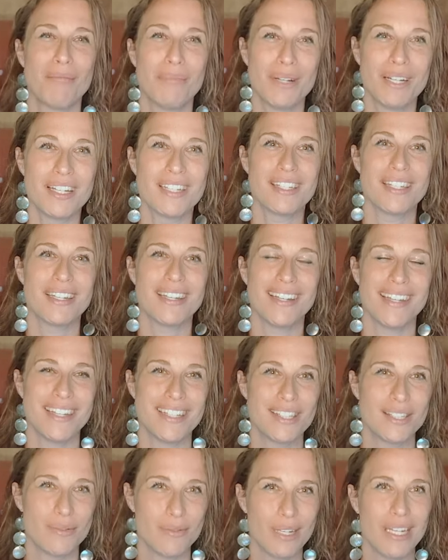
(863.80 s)
But
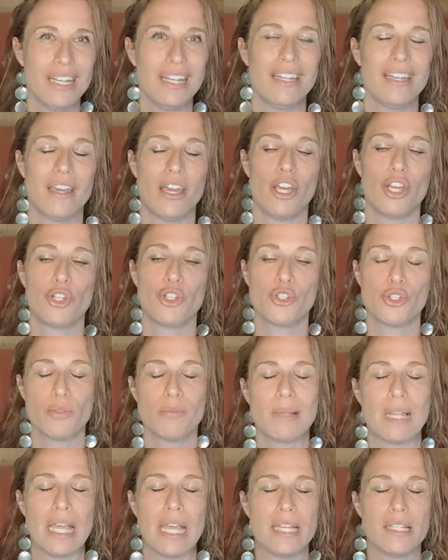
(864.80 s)
it's really a
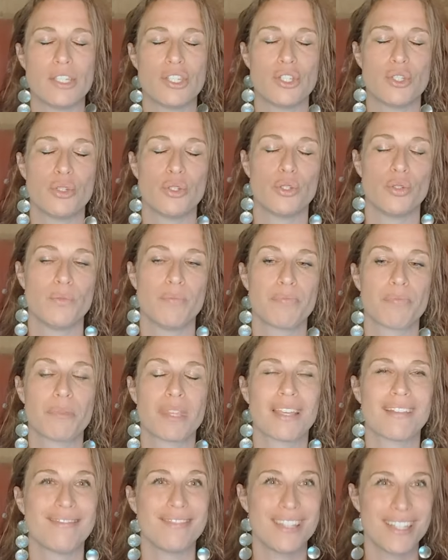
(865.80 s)
good place to
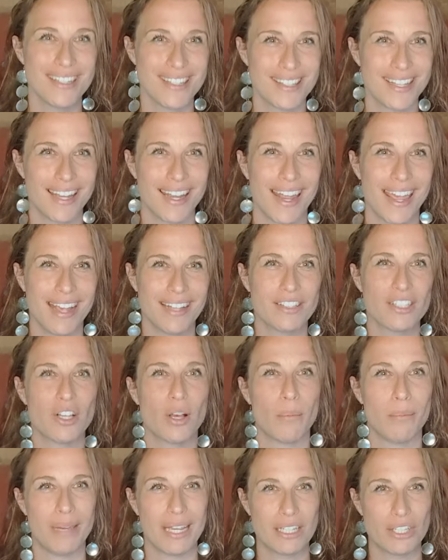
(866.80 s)
disconnect,
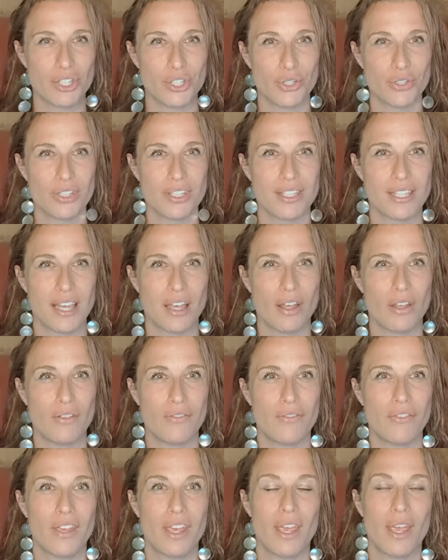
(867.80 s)
come back to
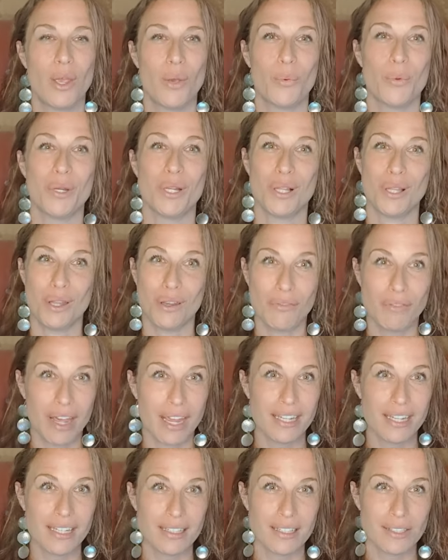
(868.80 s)
yourself with a lot of
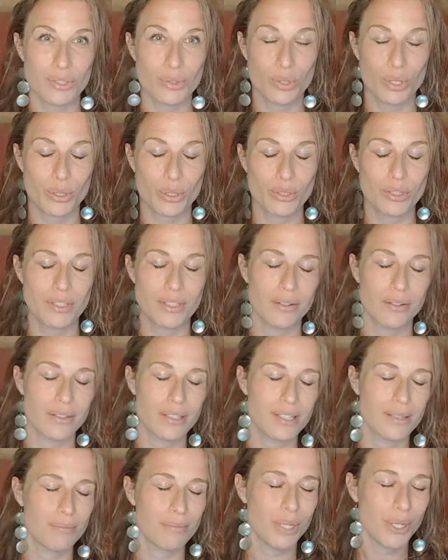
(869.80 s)
hiking trails. So
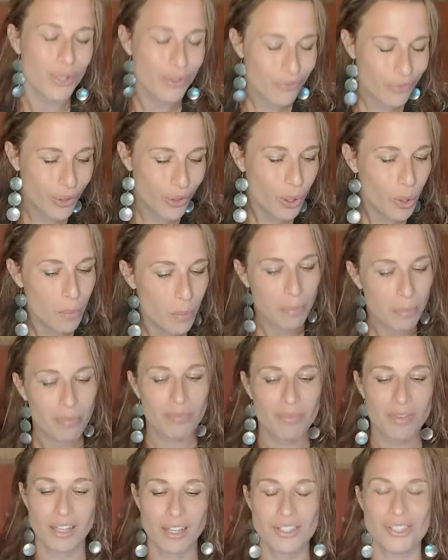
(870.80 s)
it's beautiful.
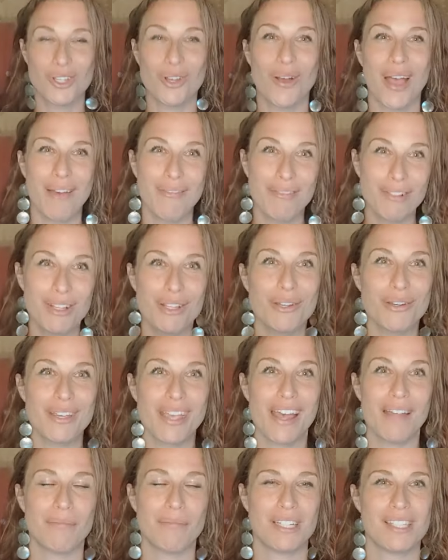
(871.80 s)
So have a look
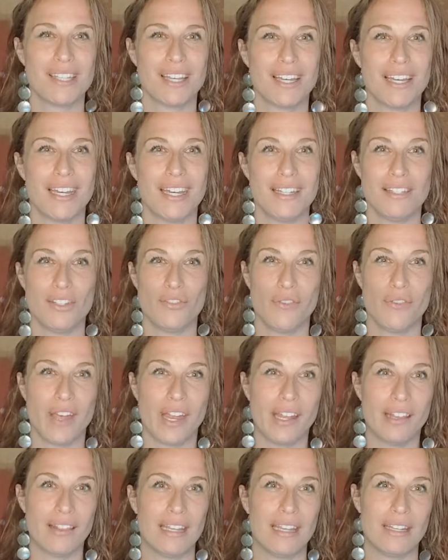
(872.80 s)
at my site. You
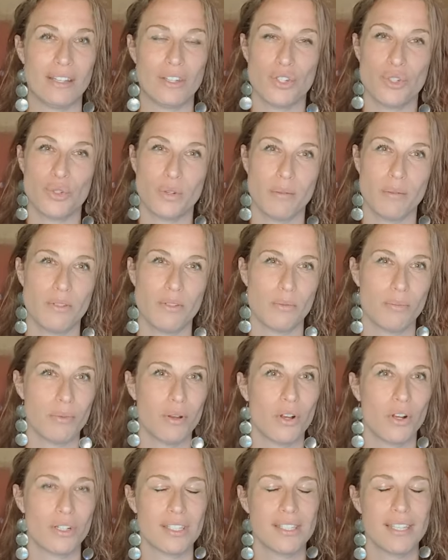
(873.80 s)
find it in the description
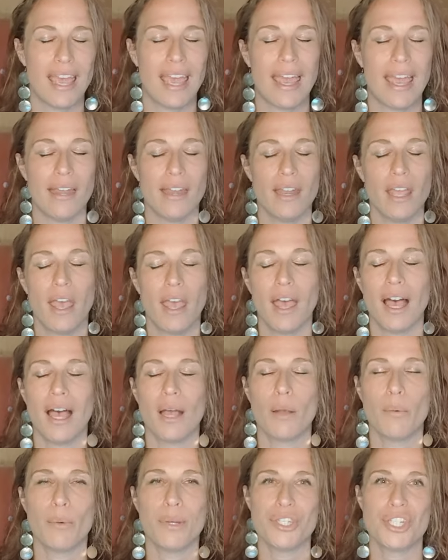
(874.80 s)
box. And
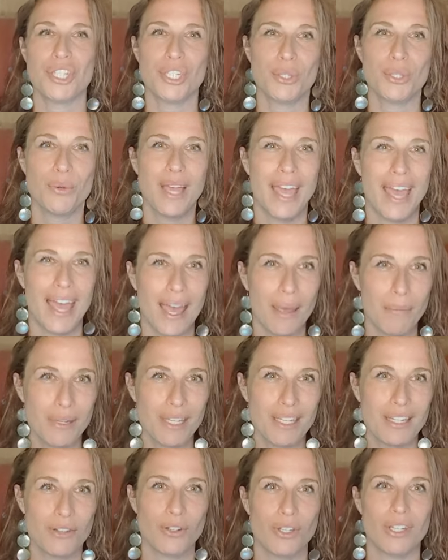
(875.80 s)
I'm wishing you a
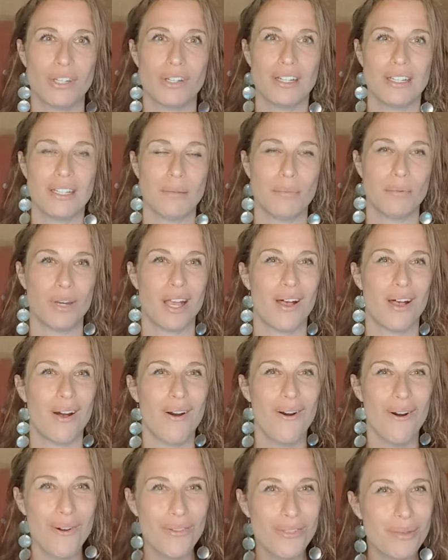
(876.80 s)
happy new year,
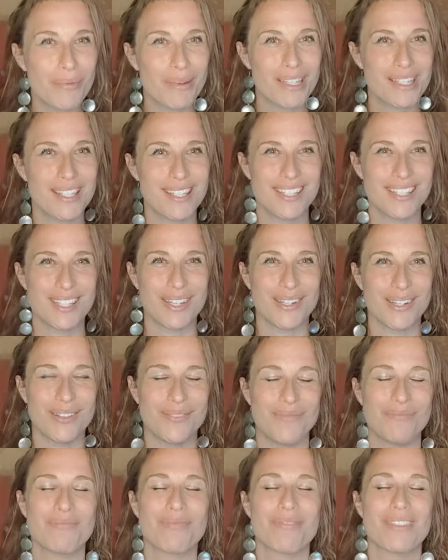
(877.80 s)
Libra. All the best to
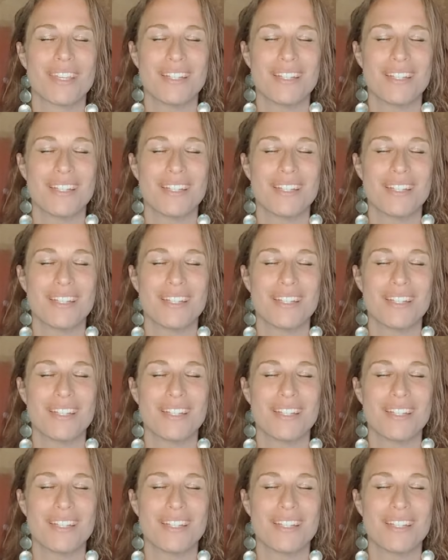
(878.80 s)
you.